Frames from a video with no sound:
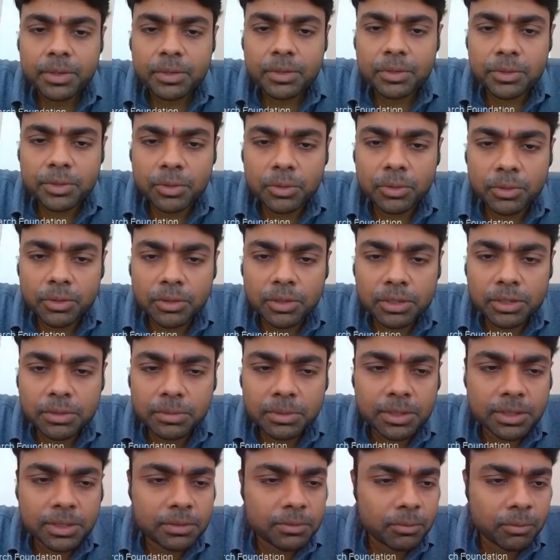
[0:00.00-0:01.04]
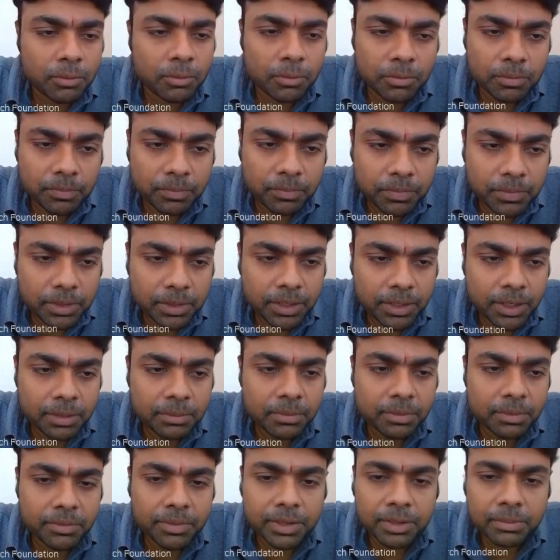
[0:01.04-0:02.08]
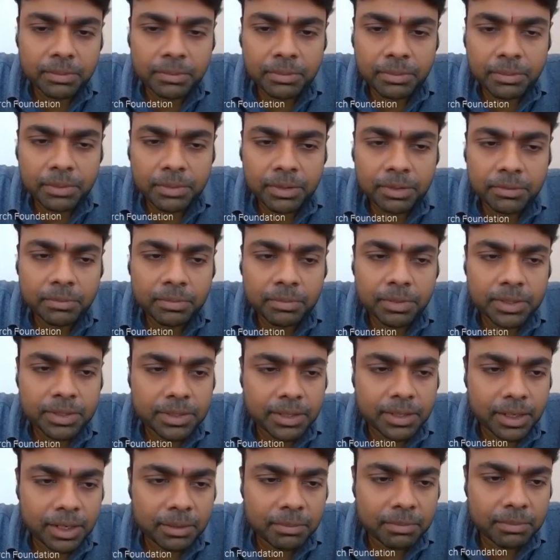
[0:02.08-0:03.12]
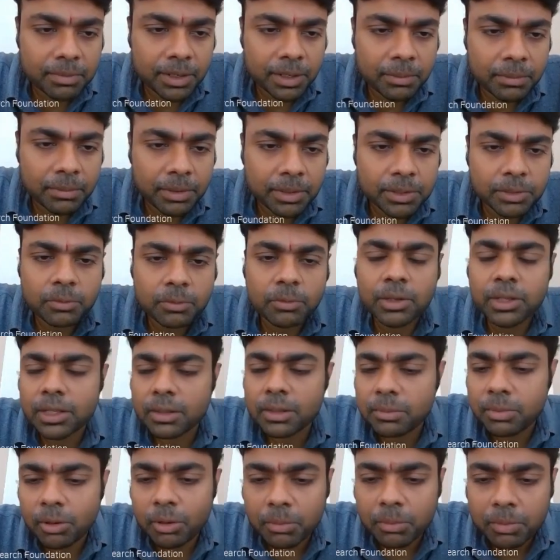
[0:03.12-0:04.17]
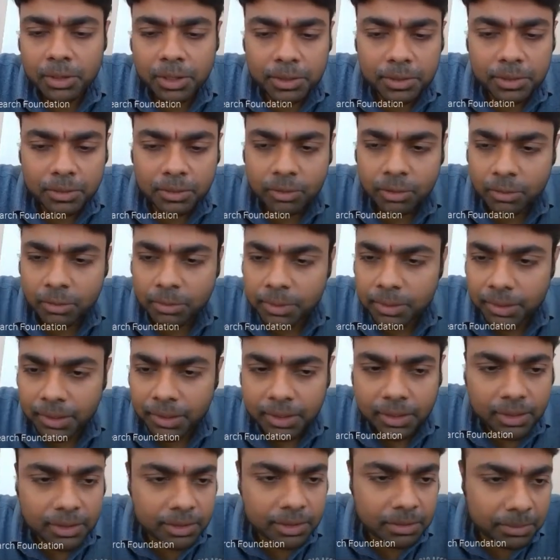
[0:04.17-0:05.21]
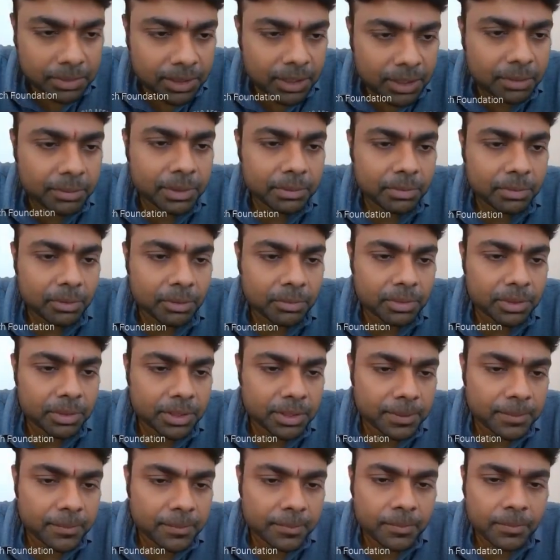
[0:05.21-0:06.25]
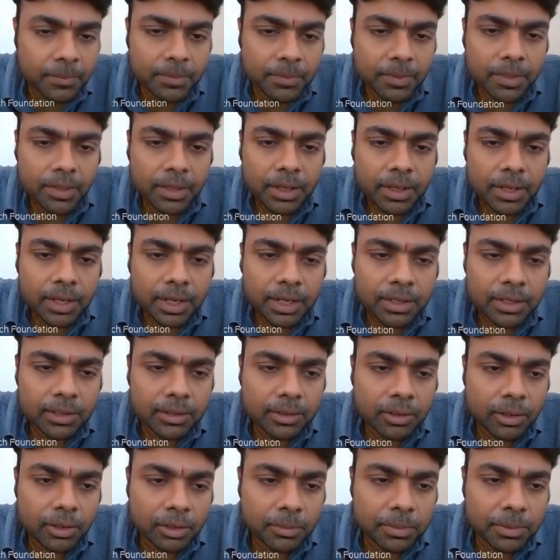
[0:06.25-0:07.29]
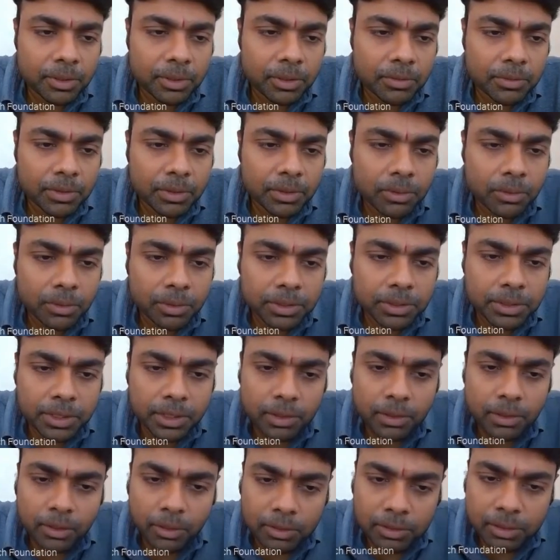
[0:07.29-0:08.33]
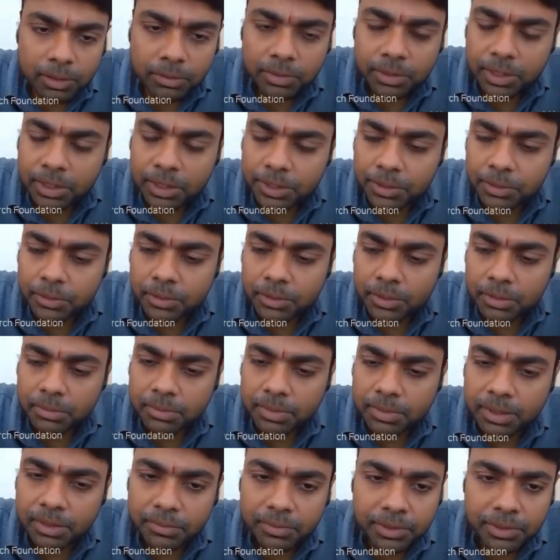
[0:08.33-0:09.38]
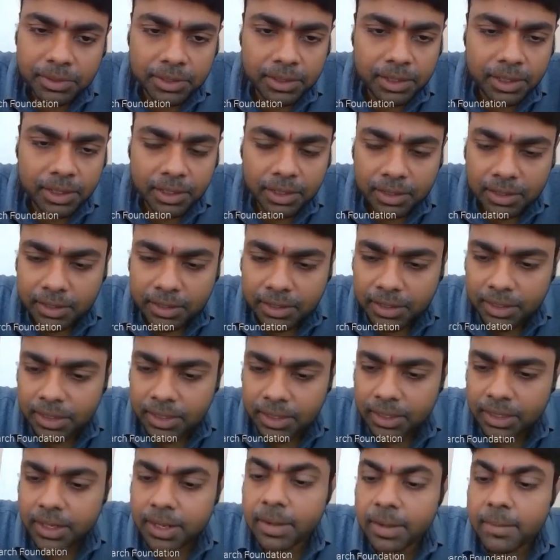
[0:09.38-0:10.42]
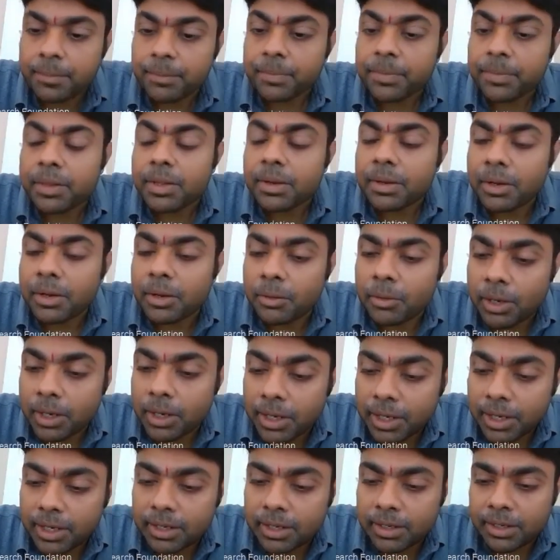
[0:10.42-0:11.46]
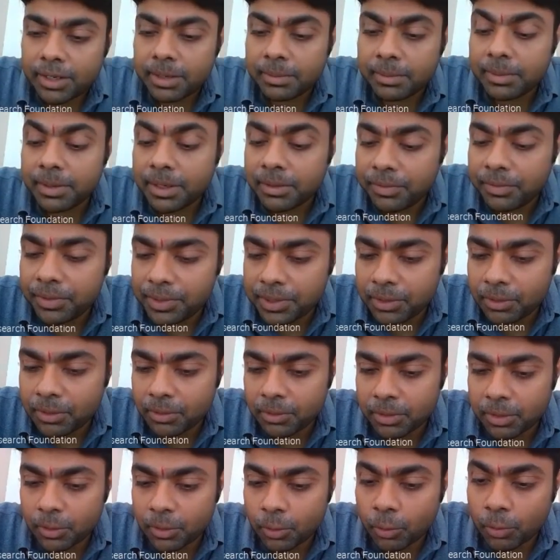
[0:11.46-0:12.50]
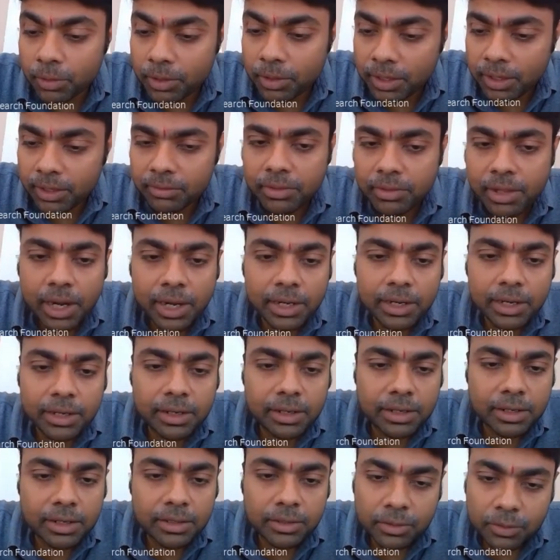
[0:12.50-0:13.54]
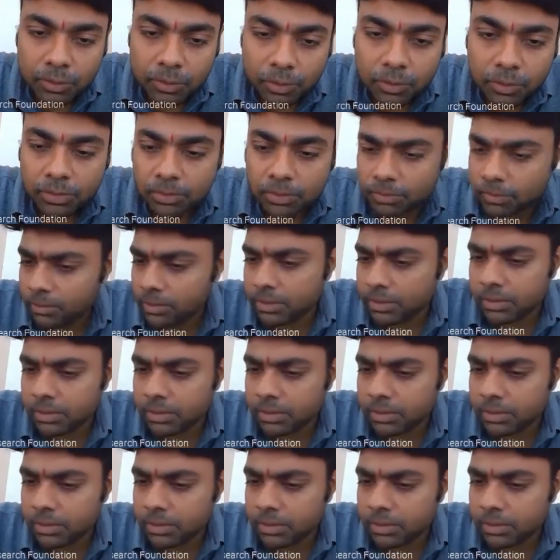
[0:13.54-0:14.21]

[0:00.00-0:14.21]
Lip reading: to show cause within the prescribed time as to why the property should not be treated as a Benami property. And a copy of the notice shall also be issued to the beneficial identity. Now, again, a beneficial owner only if the identity is known.